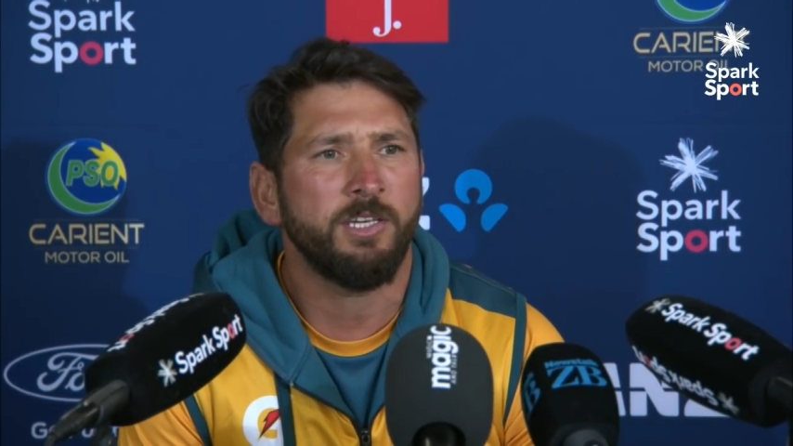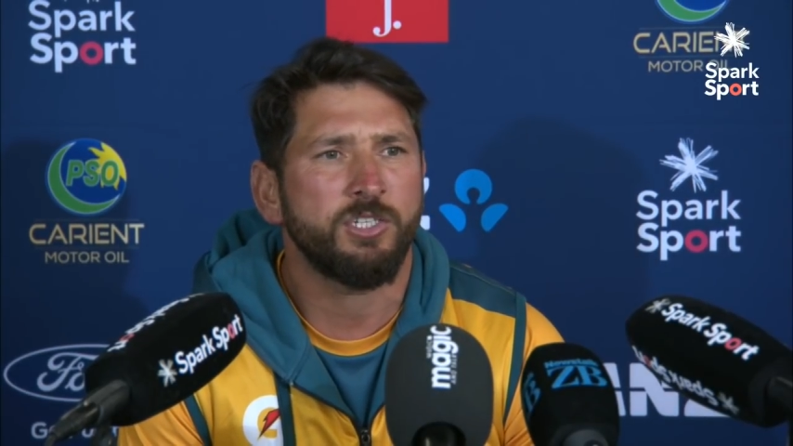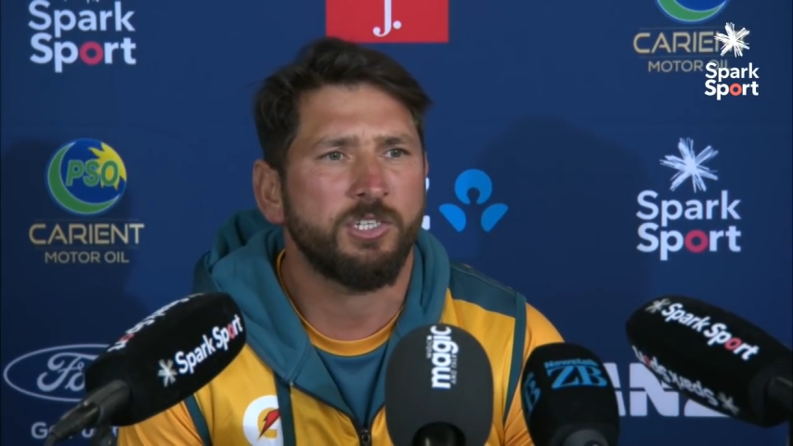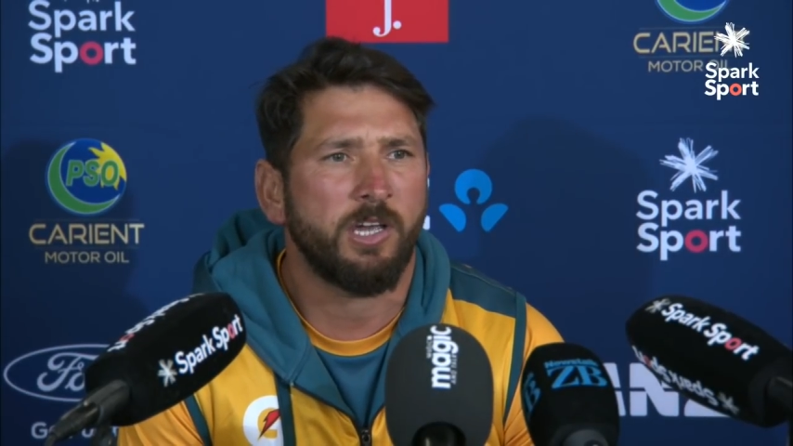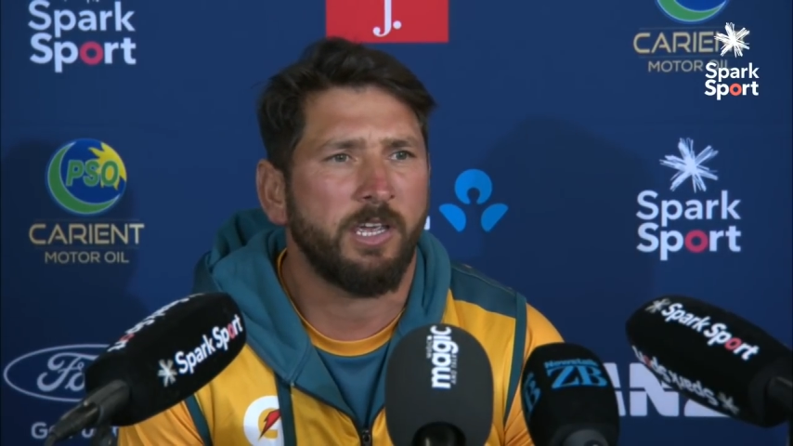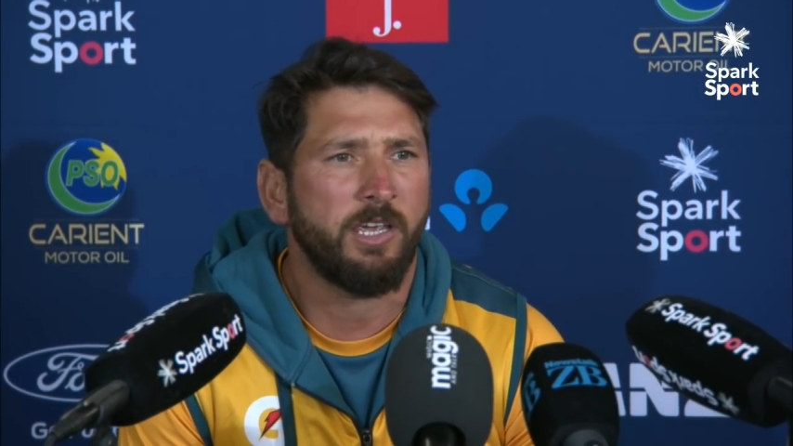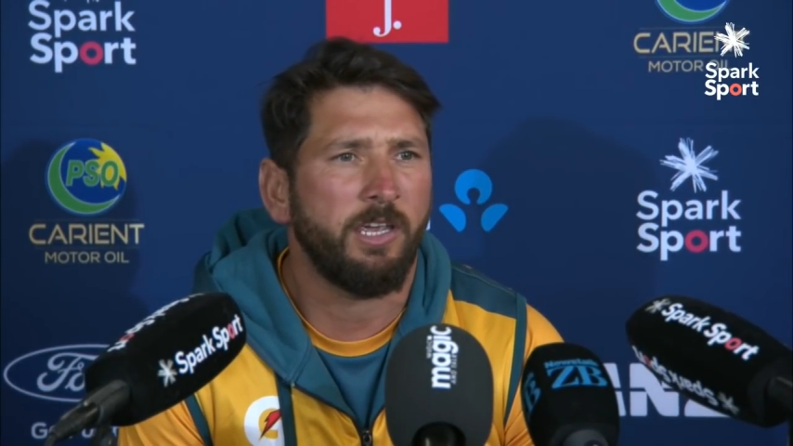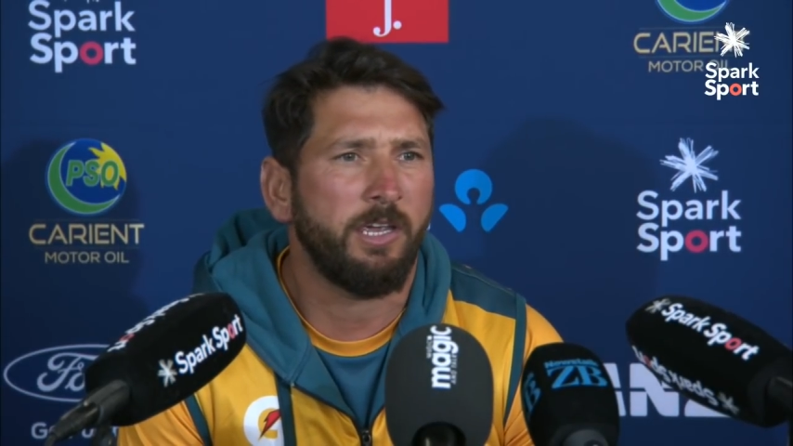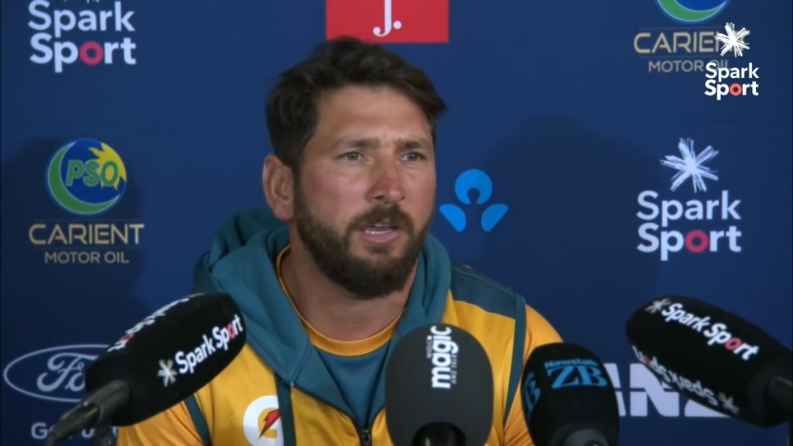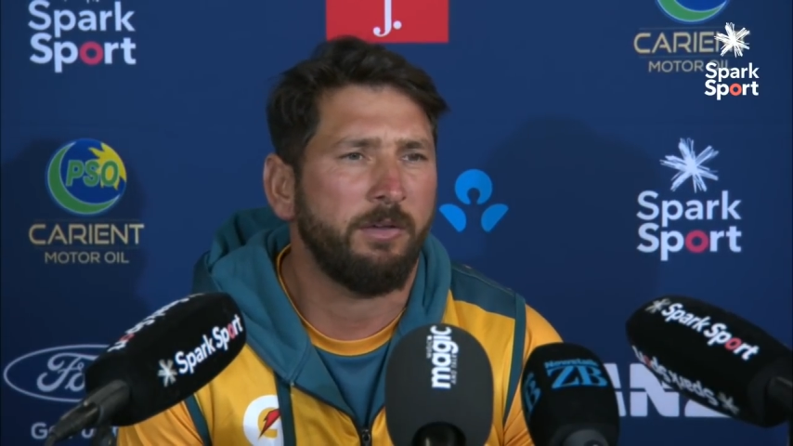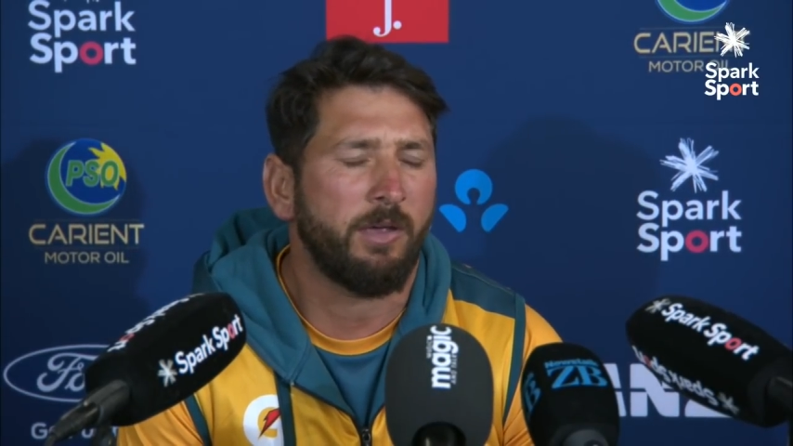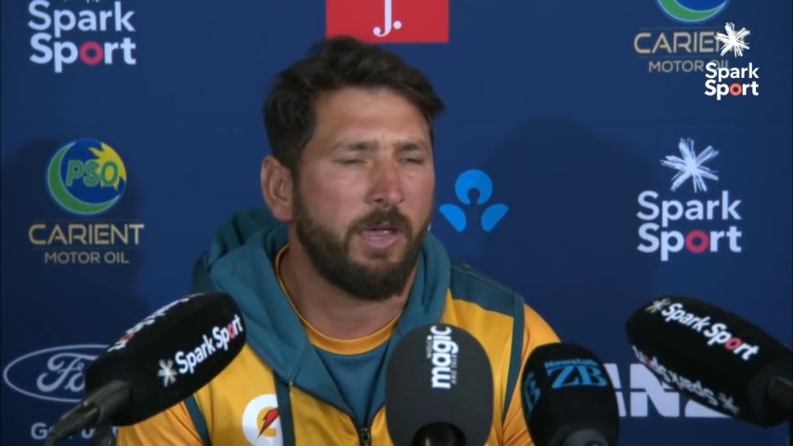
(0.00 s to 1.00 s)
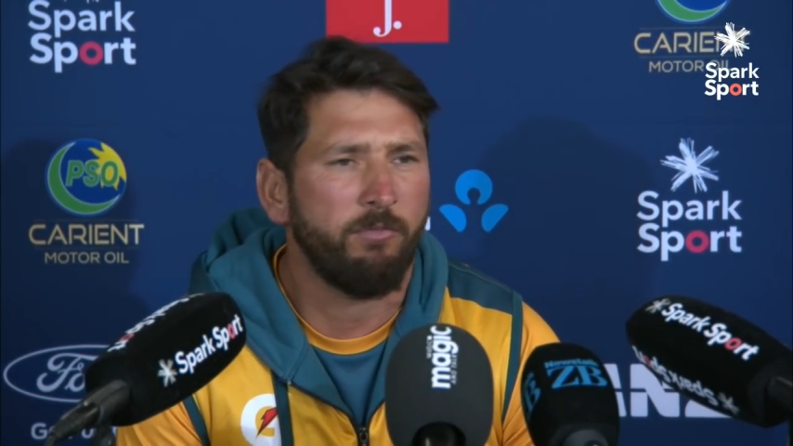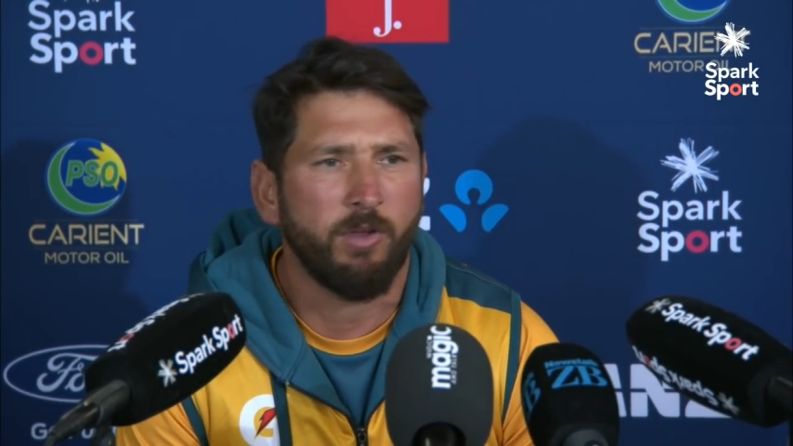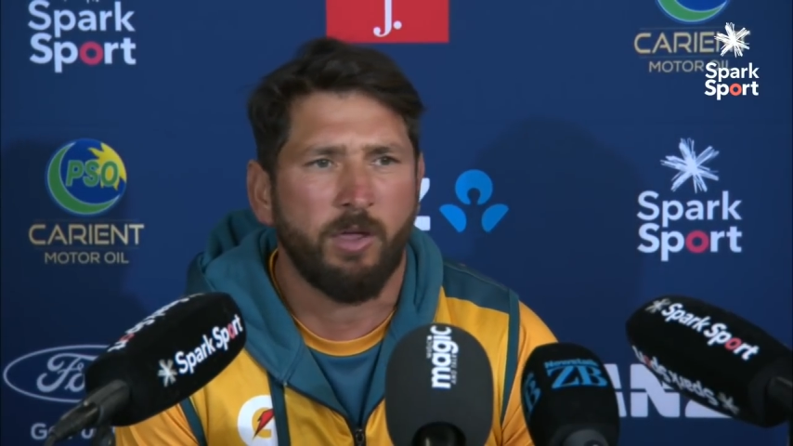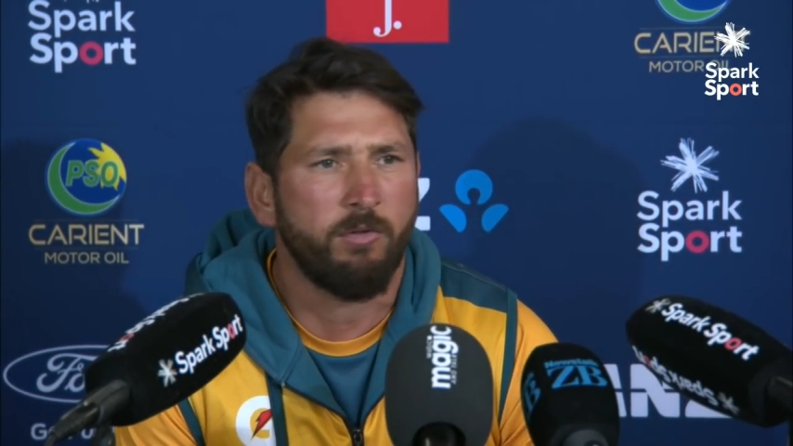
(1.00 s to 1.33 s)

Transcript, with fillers: Shaheen, every,